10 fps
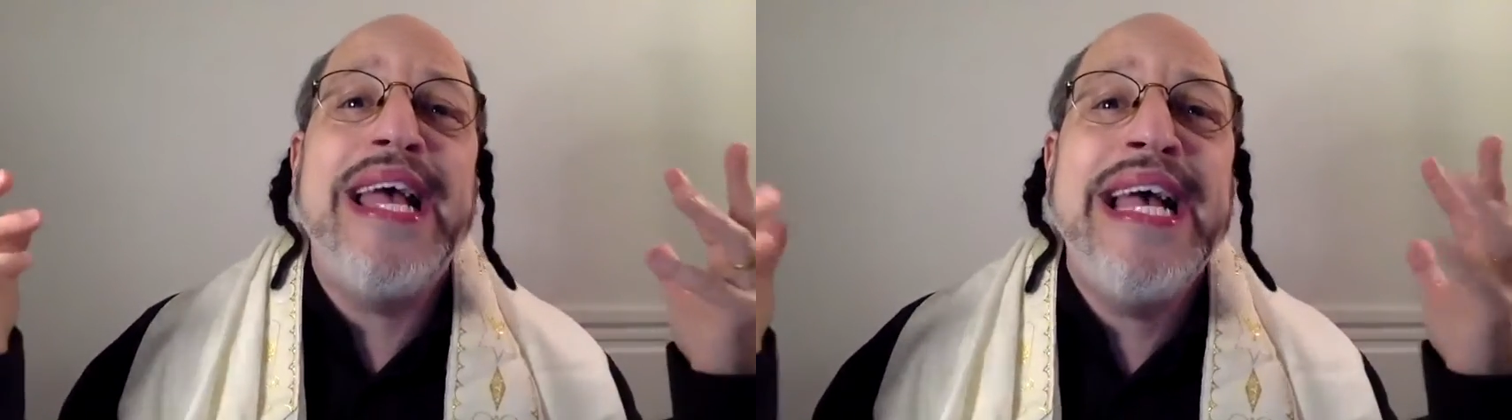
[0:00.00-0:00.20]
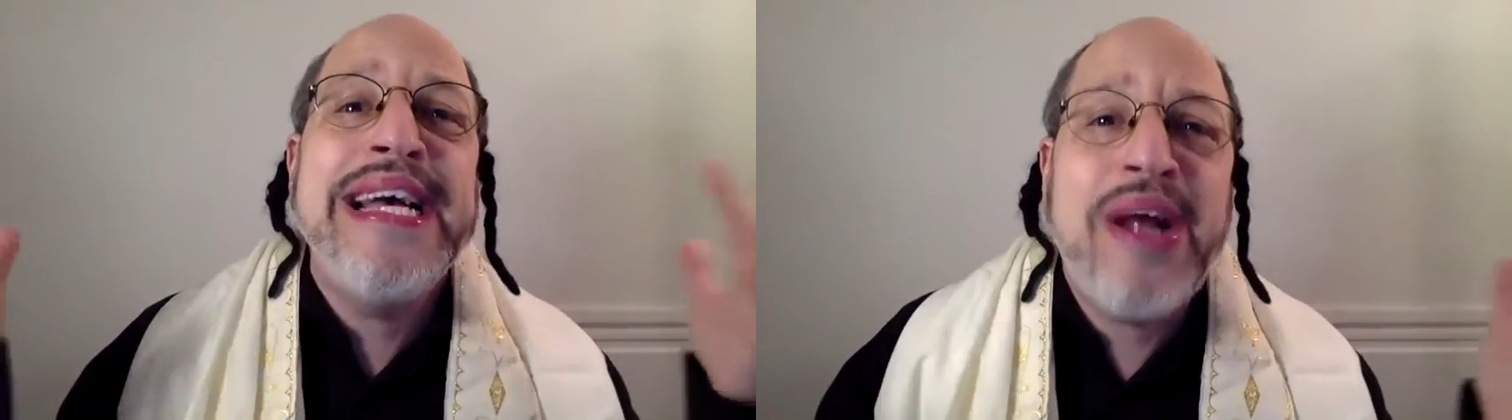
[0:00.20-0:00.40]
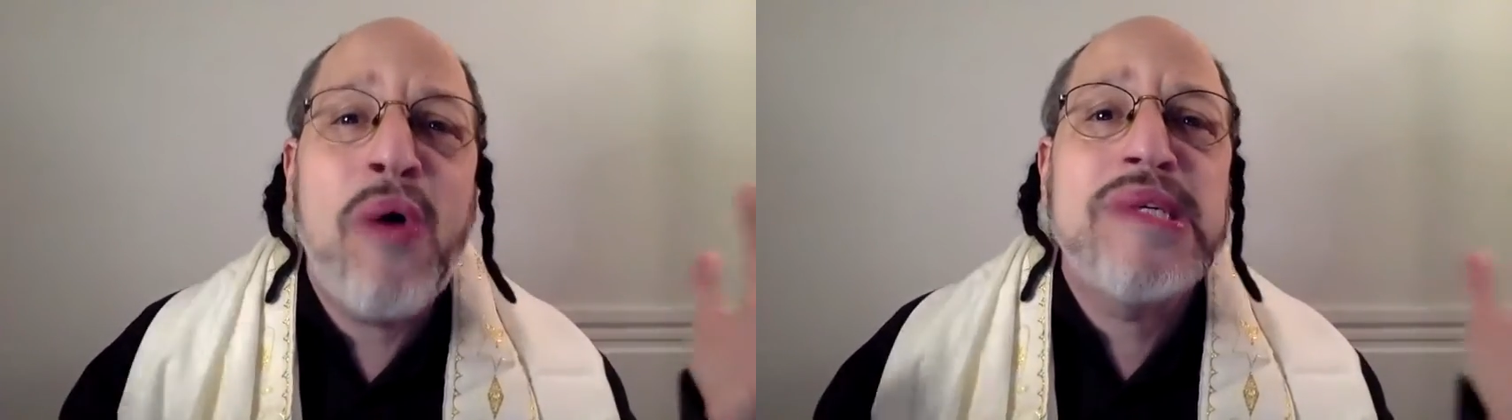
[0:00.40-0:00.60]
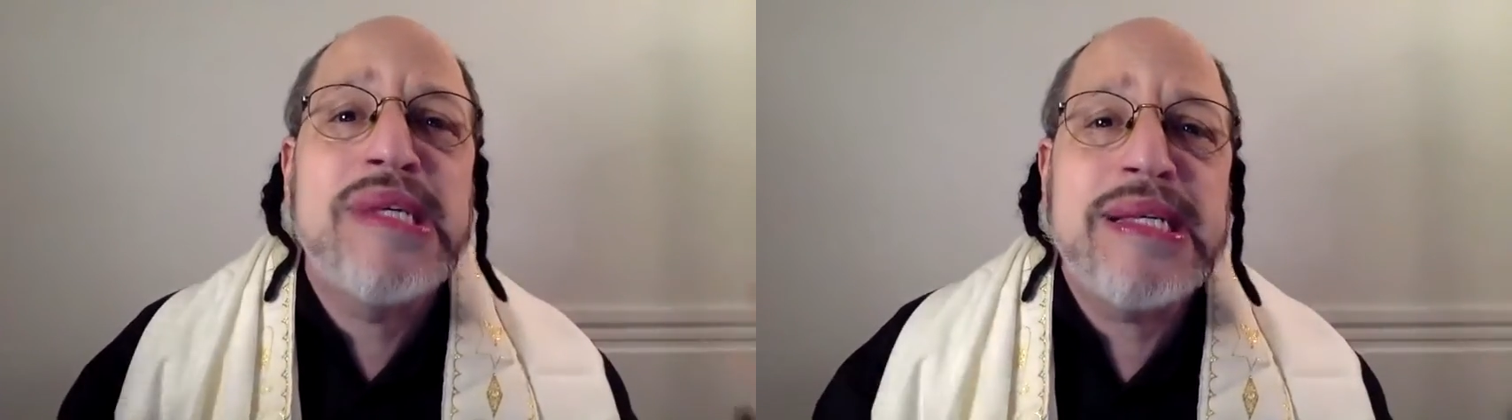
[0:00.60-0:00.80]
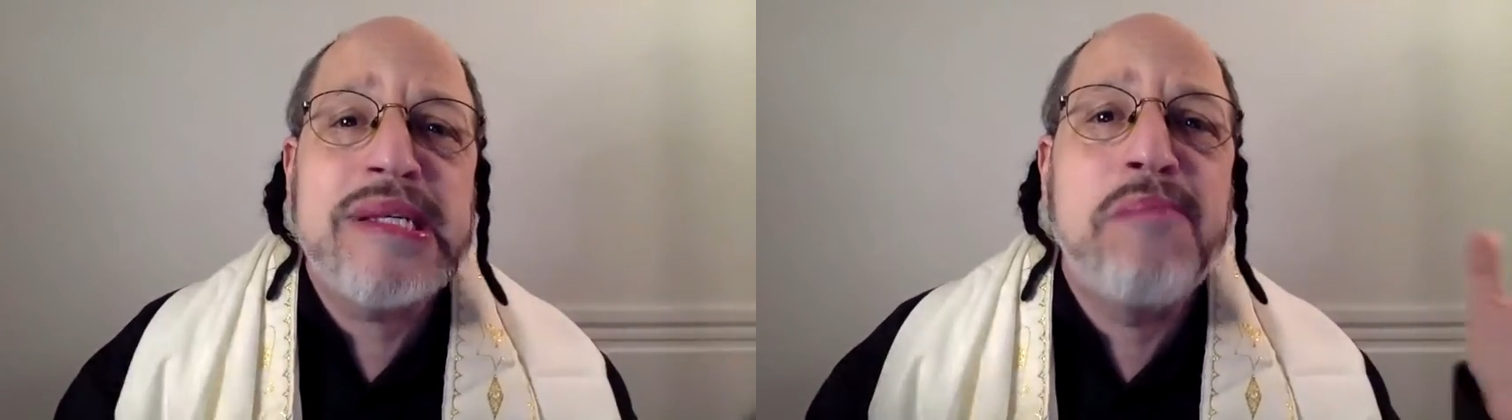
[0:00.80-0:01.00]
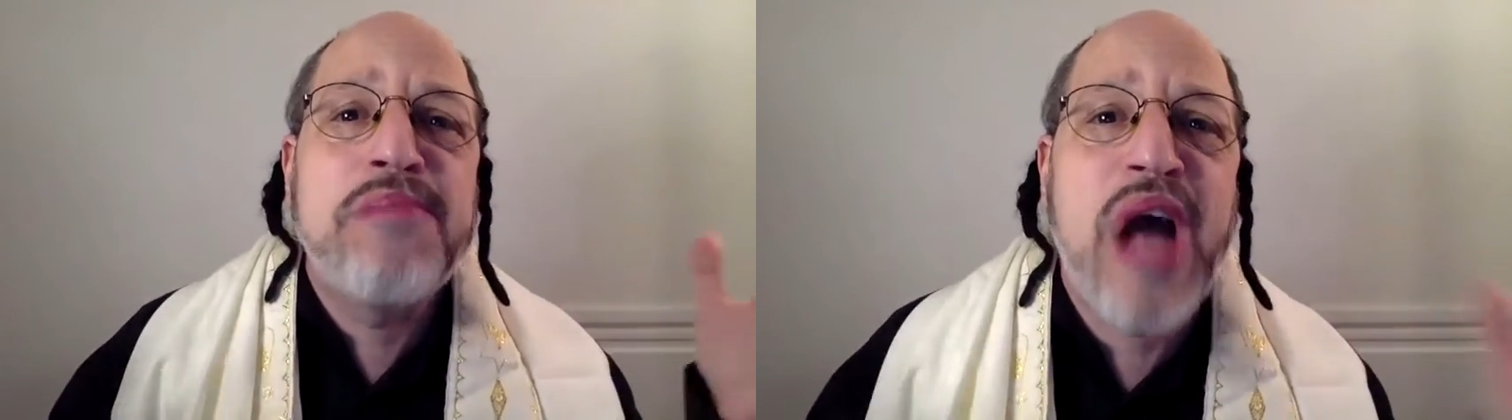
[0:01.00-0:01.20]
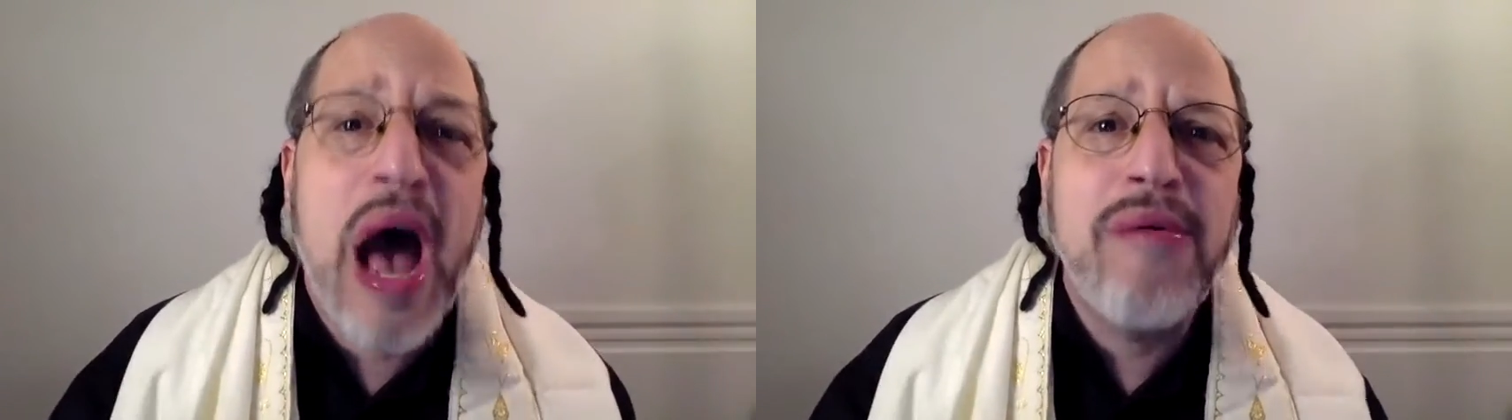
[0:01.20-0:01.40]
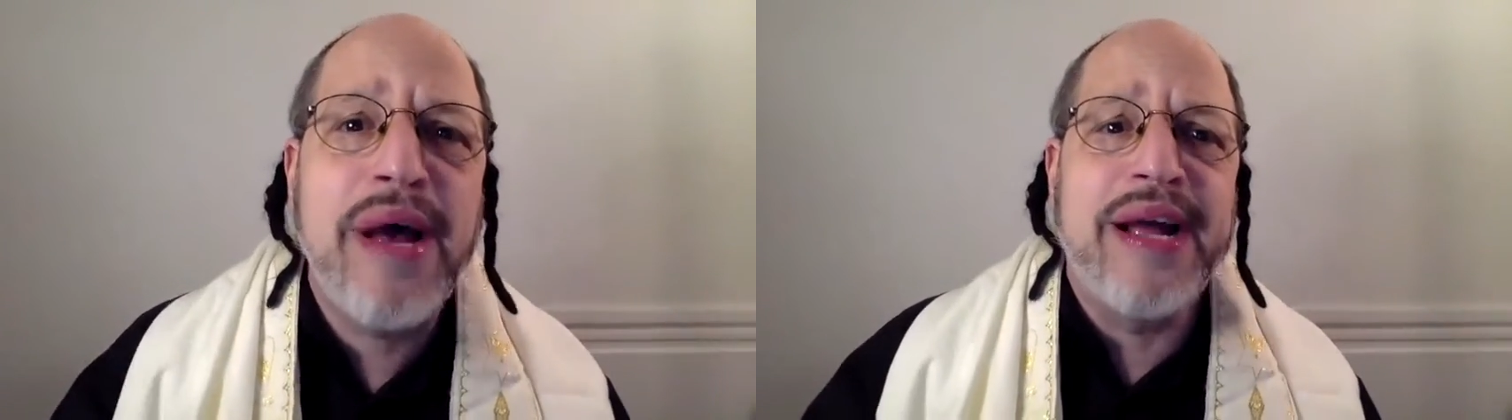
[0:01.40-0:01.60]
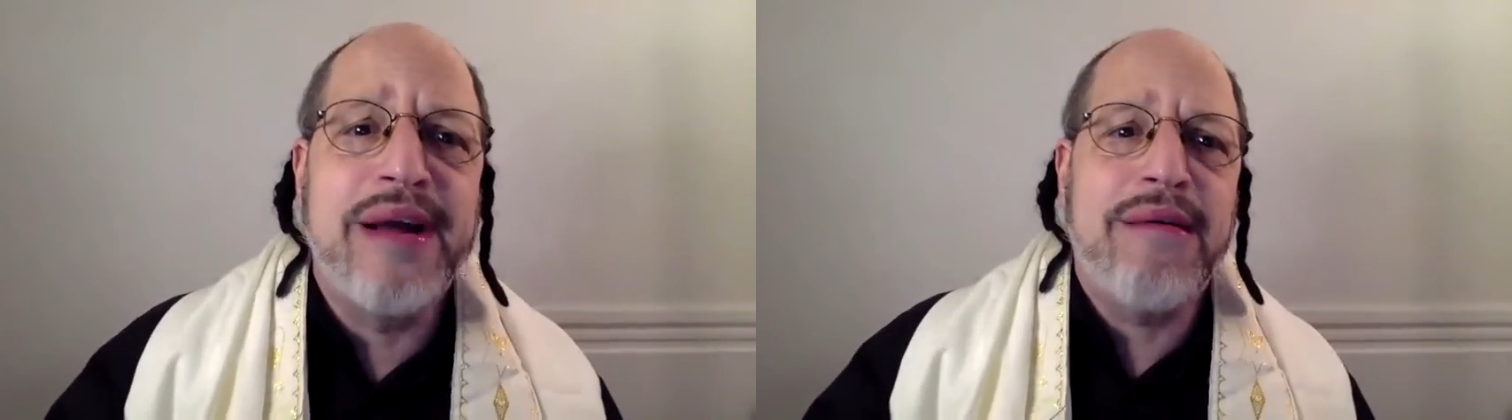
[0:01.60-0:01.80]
ecosystem going.